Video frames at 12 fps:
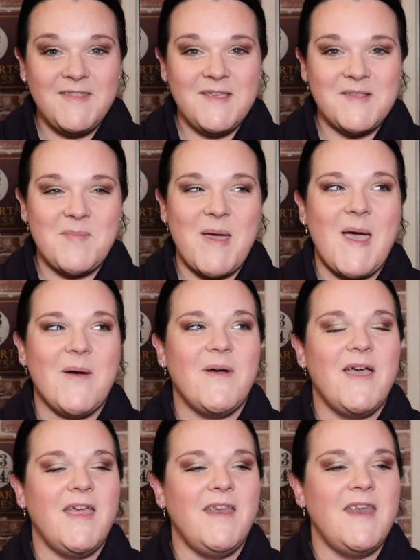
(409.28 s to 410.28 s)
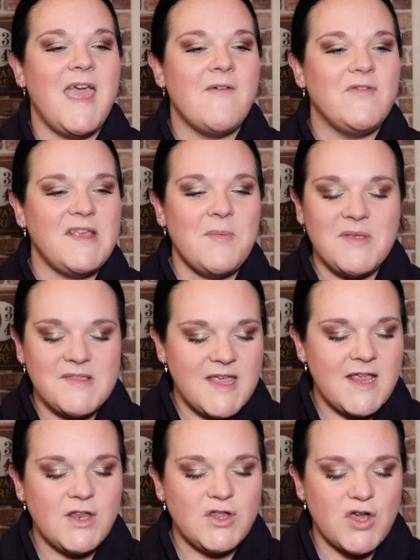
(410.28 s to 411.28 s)
these about and every time I
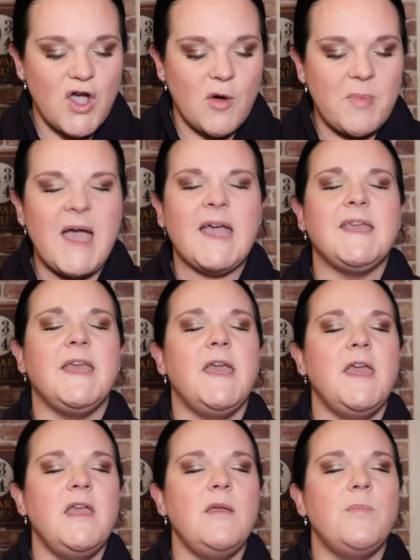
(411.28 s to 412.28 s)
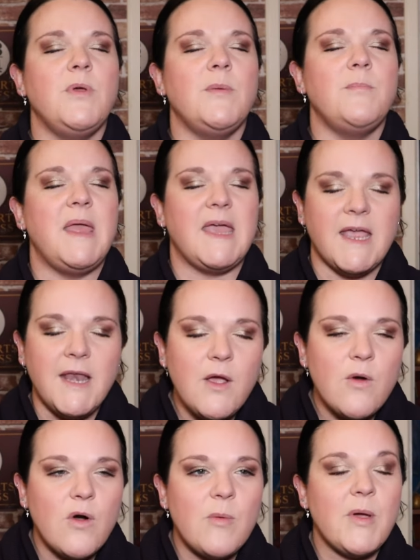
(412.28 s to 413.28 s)
see it in a shop, I keep picking it
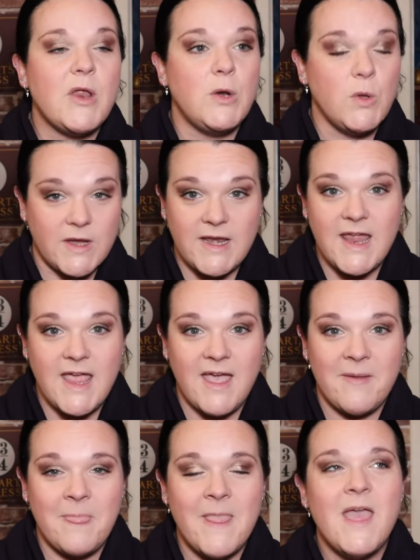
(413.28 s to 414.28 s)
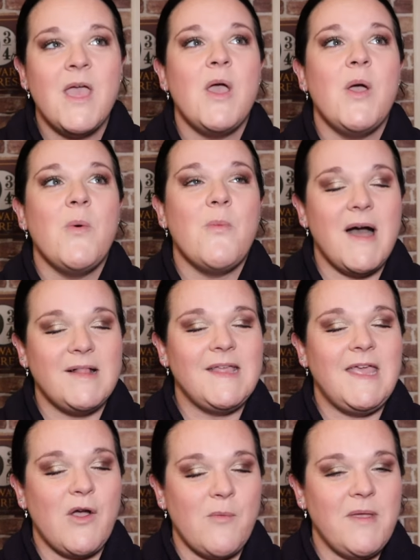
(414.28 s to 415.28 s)
up and looking at it. Well,
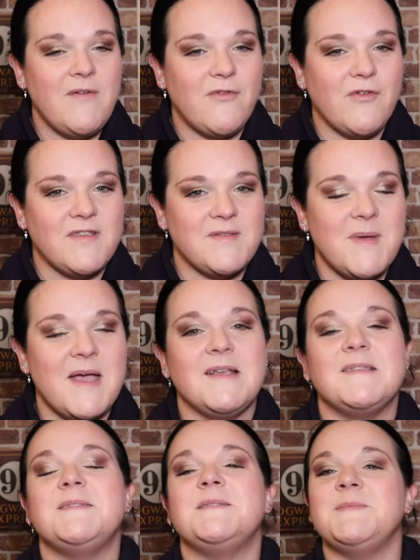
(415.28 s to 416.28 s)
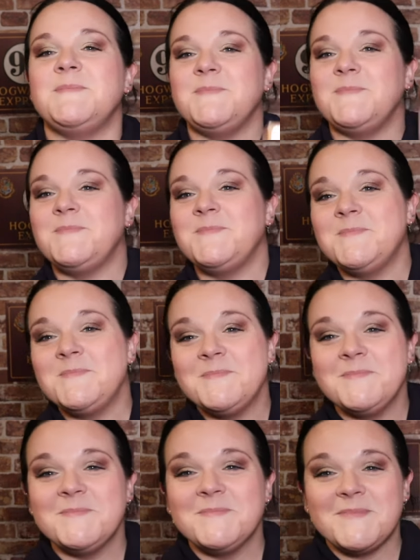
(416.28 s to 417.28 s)
he got me it for Christmas.
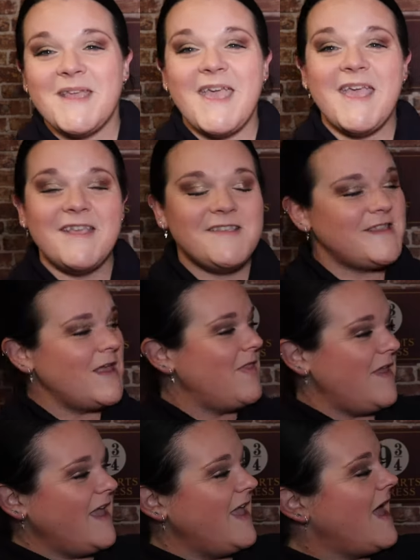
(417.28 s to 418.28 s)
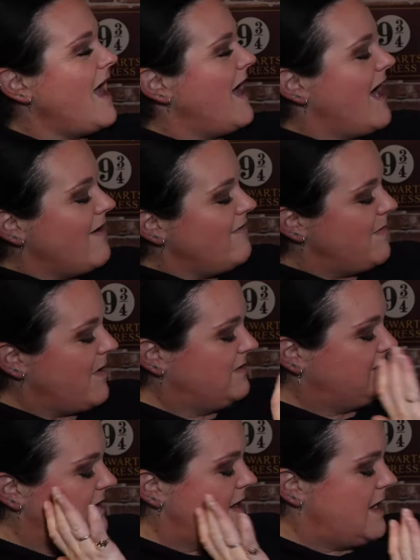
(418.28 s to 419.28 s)
It's the Harry
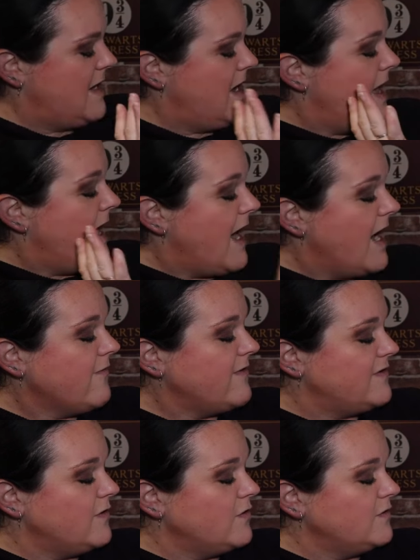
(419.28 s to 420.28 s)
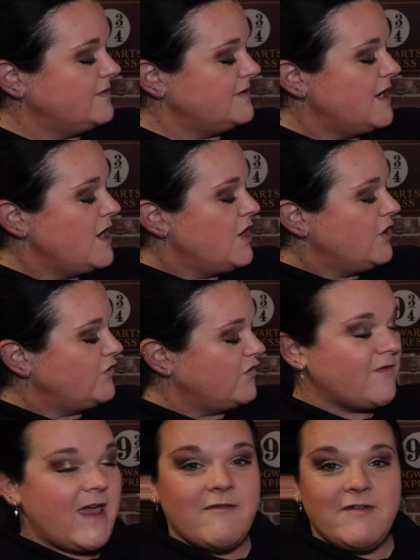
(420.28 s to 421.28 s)
Potter Hagrid's Hut
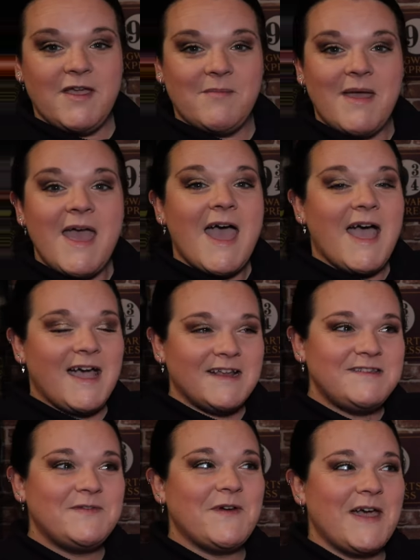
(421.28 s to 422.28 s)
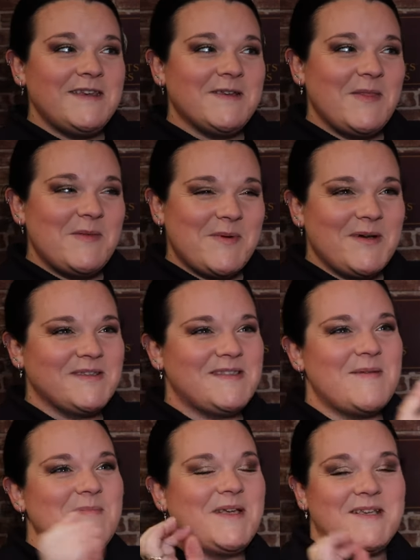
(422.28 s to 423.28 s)
terrarium. I had to find it on the box
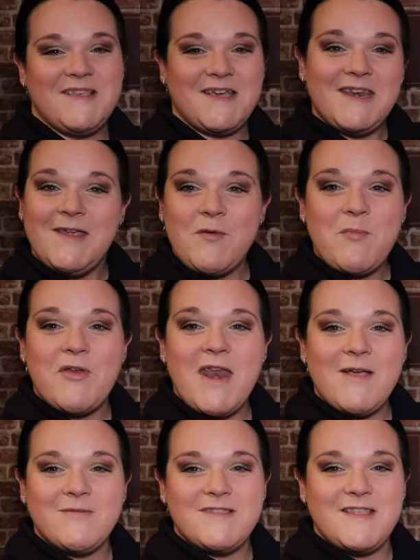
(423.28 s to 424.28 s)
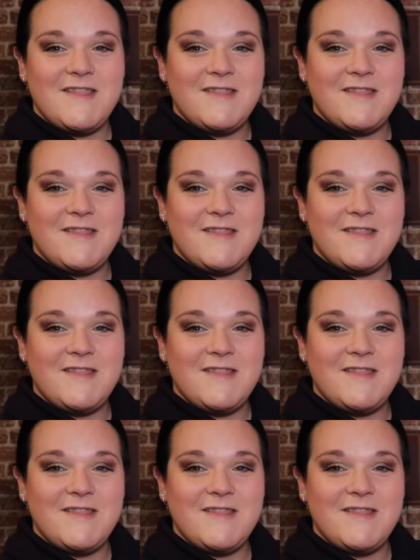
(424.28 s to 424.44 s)
then because I can never pronounce